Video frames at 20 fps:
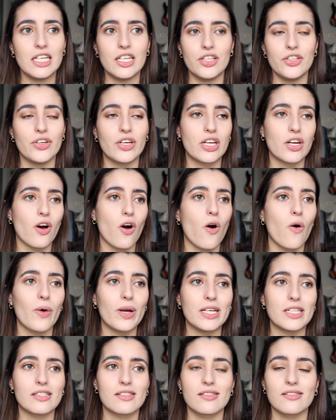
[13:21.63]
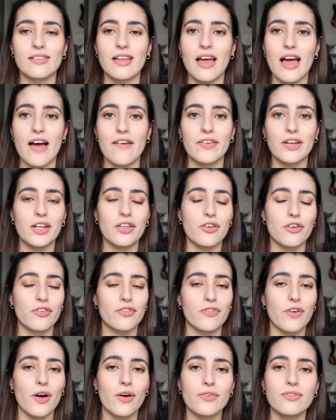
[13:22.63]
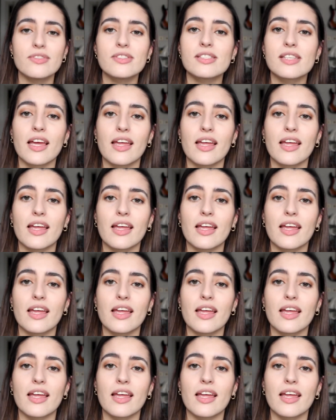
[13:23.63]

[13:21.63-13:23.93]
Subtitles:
you can always have it in your phones,